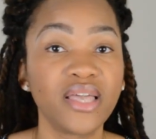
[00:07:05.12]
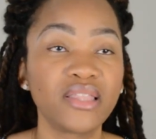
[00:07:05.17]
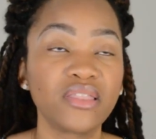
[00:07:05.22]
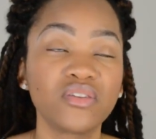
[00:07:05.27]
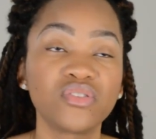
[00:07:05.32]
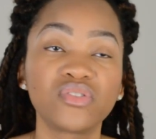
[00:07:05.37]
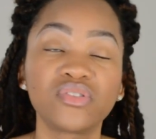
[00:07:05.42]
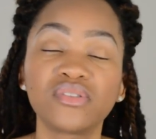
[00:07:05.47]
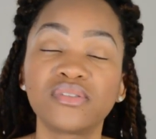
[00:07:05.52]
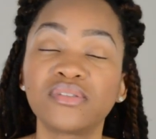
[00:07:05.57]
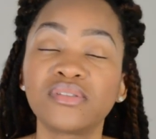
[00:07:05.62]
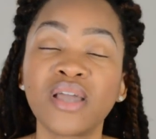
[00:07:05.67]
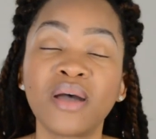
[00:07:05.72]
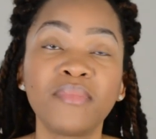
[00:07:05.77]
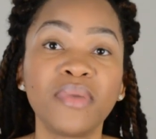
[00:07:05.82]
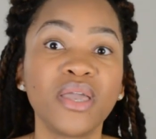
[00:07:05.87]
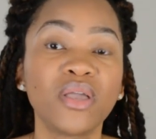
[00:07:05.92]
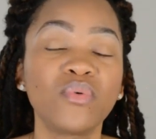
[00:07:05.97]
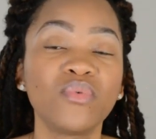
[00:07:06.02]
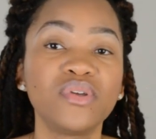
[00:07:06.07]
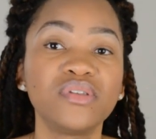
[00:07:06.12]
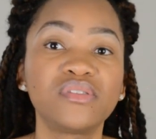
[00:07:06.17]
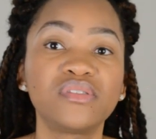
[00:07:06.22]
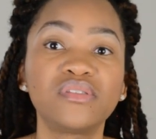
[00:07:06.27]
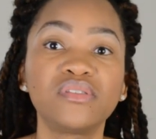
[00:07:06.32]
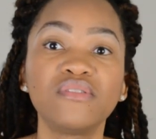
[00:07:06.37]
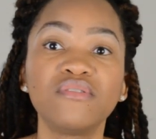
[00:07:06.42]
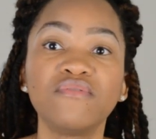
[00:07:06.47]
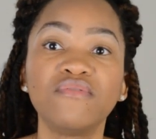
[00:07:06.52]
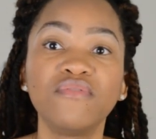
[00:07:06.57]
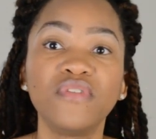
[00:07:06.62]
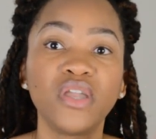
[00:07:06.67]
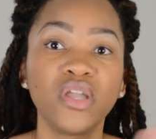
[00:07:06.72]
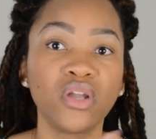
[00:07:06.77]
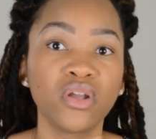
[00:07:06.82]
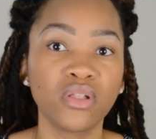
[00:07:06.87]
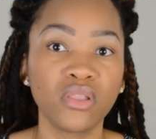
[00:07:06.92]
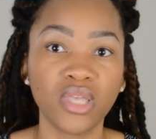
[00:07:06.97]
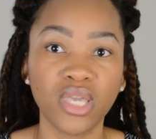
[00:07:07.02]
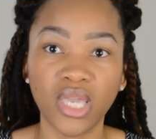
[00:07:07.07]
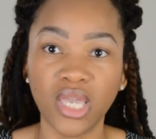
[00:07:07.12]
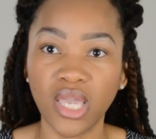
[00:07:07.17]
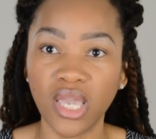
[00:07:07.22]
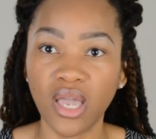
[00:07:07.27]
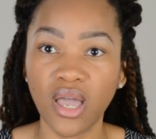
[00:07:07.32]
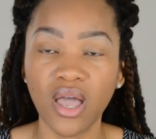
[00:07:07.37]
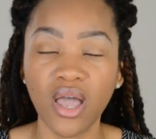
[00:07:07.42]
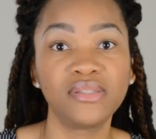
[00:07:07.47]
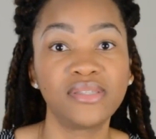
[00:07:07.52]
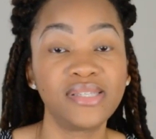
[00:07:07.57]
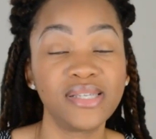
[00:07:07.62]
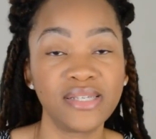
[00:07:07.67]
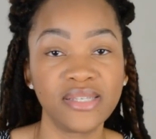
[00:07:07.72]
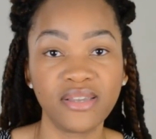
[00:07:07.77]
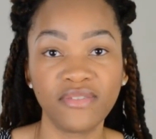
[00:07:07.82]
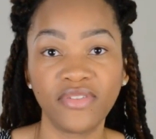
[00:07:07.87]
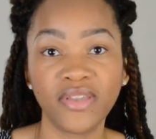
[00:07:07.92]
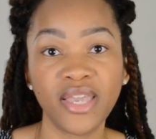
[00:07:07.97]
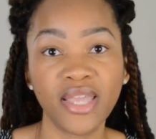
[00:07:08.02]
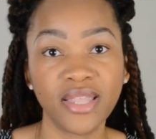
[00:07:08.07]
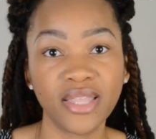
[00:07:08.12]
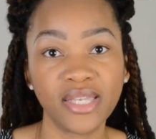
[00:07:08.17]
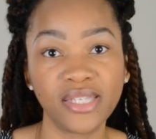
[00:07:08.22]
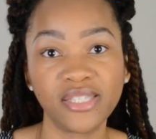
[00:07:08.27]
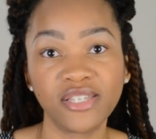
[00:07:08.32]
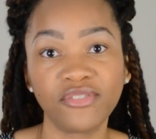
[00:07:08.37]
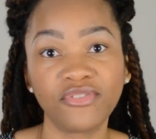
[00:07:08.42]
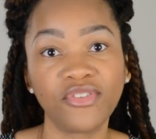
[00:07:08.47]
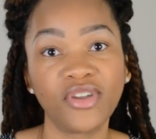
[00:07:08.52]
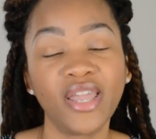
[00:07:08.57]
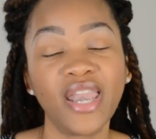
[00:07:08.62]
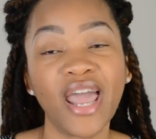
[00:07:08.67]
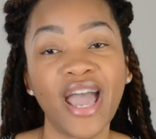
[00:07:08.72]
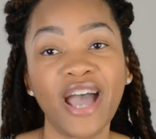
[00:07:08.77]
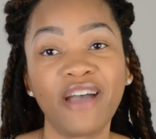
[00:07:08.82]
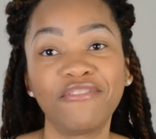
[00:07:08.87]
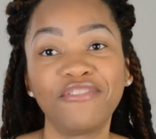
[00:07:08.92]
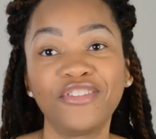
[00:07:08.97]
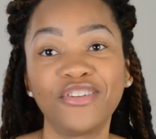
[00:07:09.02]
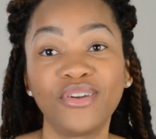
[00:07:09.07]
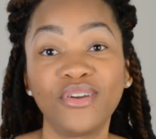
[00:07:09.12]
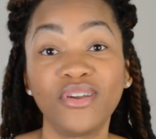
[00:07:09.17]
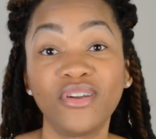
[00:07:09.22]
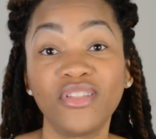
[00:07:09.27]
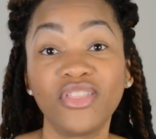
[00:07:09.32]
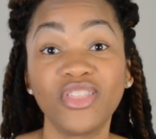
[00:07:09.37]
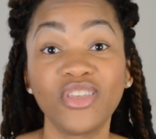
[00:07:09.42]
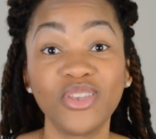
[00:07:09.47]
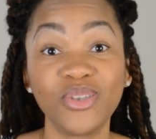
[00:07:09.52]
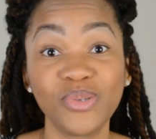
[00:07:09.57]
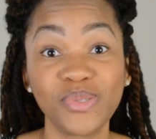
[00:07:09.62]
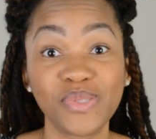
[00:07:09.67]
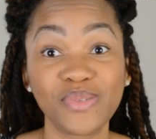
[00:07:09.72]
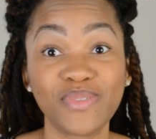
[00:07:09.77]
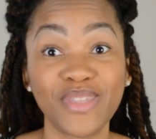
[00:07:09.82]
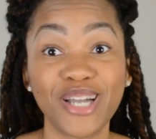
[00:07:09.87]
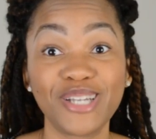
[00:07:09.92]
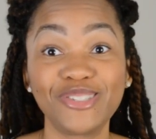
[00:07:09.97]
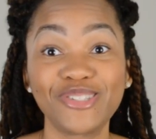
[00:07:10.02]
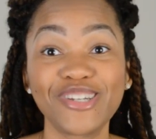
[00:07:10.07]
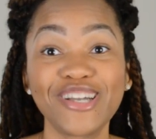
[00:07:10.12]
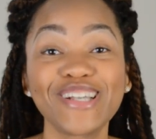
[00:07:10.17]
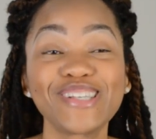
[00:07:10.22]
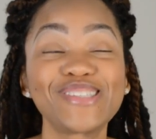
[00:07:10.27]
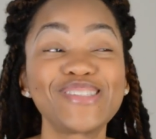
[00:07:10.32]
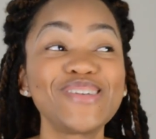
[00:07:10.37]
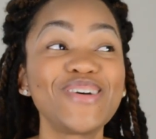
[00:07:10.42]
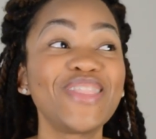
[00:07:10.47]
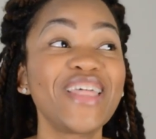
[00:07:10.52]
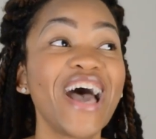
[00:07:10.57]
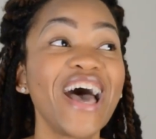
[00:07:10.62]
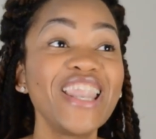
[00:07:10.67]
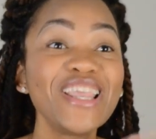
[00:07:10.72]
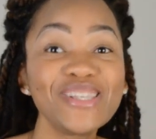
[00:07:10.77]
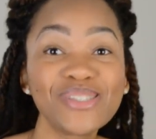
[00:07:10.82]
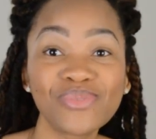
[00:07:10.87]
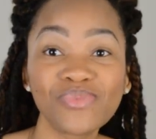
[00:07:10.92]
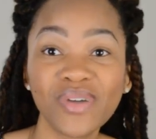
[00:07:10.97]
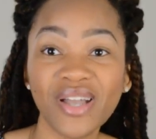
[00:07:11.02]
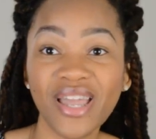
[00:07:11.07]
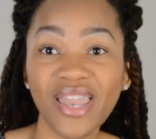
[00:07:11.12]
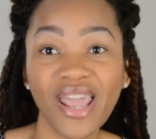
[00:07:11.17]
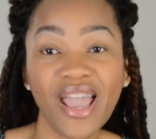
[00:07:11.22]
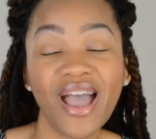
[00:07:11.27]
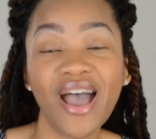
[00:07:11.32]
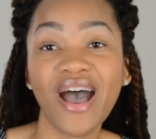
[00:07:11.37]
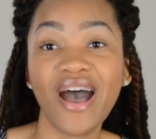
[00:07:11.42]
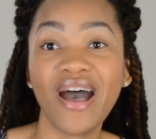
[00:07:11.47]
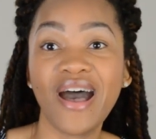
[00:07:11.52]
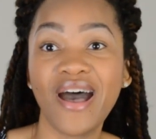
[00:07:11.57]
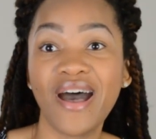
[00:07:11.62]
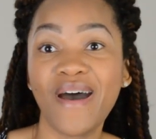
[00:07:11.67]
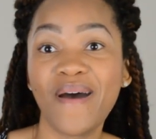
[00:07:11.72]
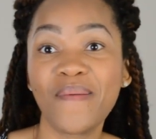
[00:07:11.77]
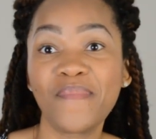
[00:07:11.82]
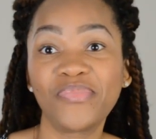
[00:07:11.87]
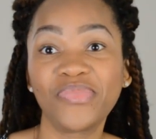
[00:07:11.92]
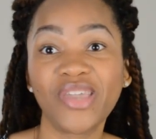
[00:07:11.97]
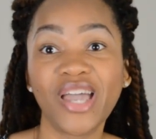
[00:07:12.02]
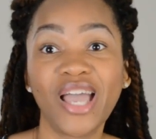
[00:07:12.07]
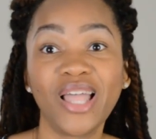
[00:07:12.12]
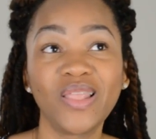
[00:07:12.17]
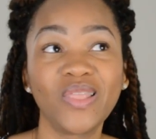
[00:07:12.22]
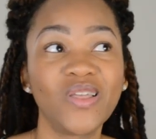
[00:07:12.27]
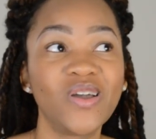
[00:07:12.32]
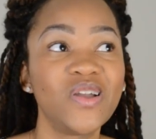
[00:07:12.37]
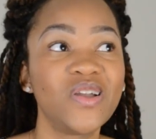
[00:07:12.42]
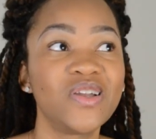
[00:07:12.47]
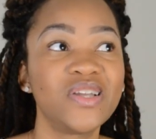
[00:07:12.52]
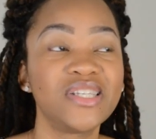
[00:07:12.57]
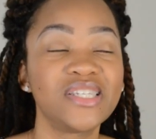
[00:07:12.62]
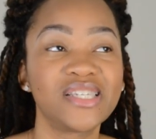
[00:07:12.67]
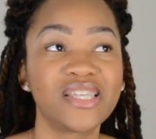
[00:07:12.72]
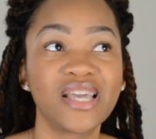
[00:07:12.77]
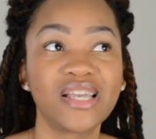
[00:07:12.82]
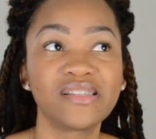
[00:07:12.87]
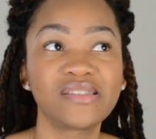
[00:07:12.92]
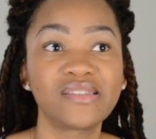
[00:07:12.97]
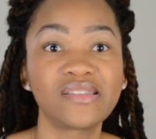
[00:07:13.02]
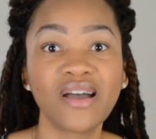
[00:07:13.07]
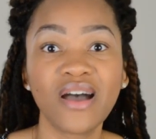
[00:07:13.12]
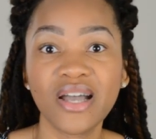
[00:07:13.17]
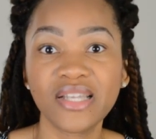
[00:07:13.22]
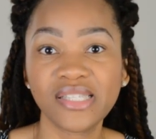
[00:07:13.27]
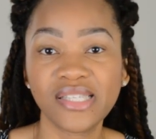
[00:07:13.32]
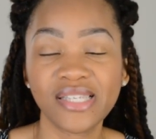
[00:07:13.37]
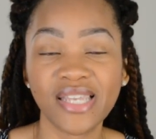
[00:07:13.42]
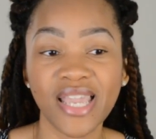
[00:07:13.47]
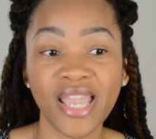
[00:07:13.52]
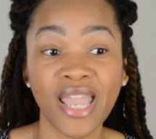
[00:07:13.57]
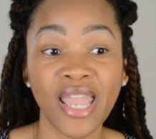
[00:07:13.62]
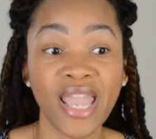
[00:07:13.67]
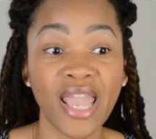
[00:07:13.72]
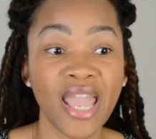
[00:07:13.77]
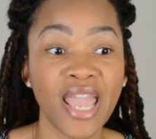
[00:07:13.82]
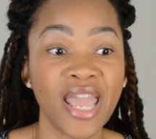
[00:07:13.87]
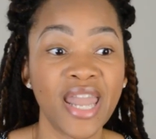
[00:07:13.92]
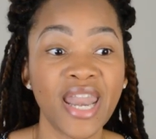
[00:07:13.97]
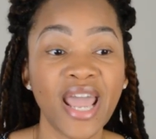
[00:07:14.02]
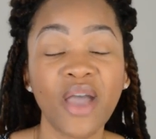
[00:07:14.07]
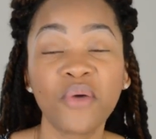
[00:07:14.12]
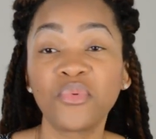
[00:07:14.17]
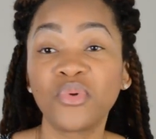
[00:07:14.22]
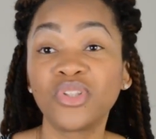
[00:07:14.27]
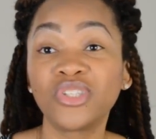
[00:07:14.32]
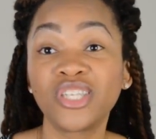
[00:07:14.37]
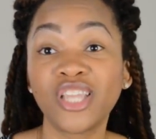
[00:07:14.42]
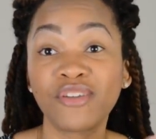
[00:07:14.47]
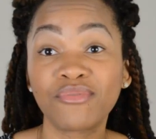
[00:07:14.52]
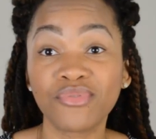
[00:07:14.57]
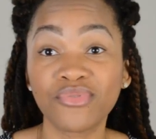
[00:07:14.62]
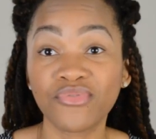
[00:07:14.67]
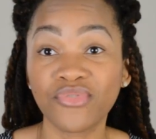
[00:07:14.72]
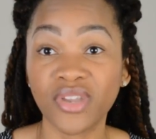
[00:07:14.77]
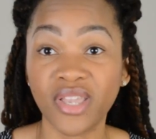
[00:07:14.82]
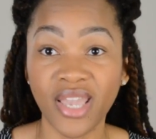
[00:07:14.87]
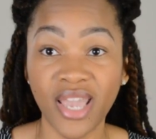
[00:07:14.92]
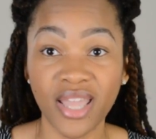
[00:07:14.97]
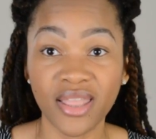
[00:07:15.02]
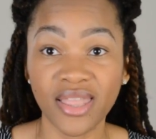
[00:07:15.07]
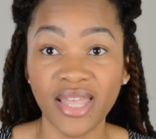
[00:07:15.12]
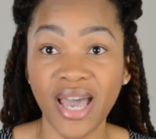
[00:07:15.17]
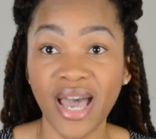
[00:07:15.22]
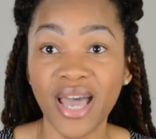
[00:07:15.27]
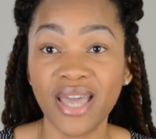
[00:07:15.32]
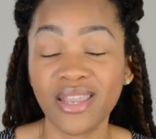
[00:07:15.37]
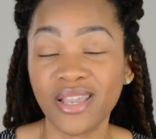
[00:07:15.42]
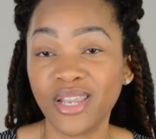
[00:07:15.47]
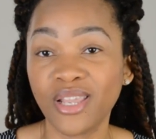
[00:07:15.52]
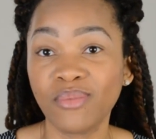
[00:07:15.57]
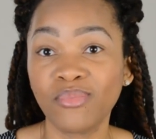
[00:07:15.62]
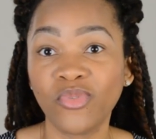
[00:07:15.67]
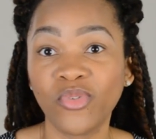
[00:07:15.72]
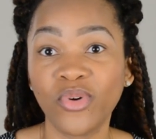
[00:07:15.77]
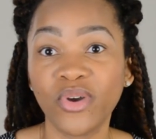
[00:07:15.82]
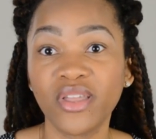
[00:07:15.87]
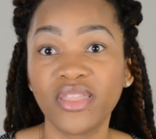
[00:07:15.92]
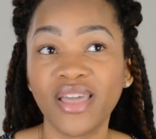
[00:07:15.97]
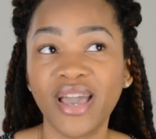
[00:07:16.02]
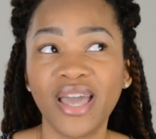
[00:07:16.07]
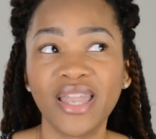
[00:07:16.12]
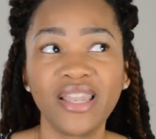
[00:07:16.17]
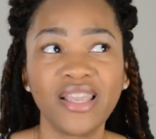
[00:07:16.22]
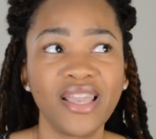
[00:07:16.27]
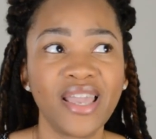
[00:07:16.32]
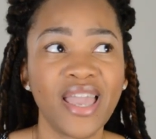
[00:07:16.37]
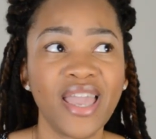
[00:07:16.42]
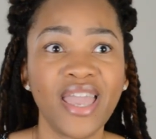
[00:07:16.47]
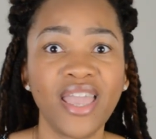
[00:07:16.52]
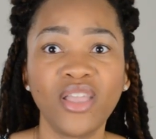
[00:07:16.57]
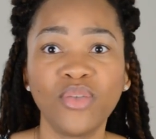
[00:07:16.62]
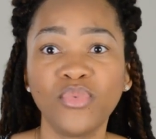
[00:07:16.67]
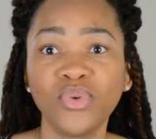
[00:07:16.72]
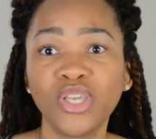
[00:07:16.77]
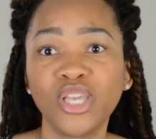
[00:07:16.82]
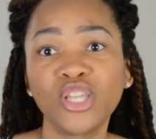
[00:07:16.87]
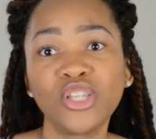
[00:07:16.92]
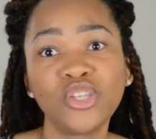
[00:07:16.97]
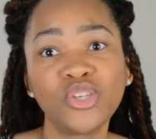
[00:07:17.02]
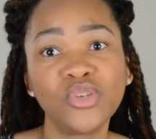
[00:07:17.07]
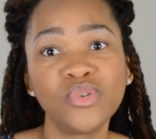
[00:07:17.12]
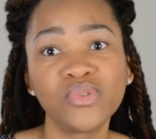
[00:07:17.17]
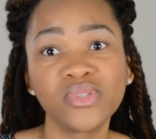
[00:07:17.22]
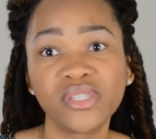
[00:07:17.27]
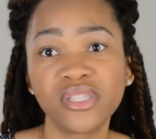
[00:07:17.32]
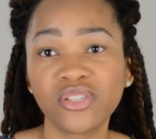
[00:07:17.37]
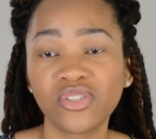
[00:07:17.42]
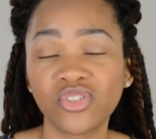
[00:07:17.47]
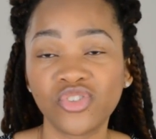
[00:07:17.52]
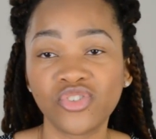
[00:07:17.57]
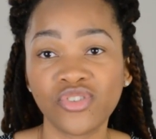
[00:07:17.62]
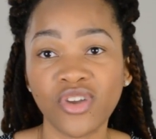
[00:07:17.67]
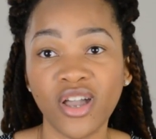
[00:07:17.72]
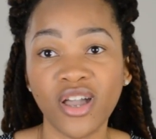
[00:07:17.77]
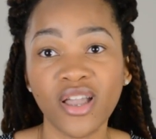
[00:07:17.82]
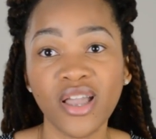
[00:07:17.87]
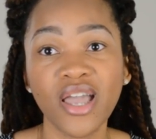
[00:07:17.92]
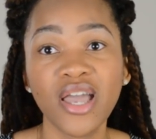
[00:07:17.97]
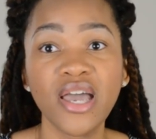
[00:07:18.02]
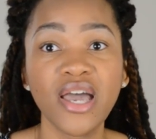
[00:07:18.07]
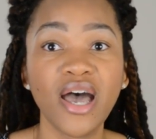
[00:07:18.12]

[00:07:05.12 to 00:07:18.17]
like their stomach was severely significantly different after the use of that drug so that is what um, i learned and i saw today and i will never forget that anymore that hey we can use this drug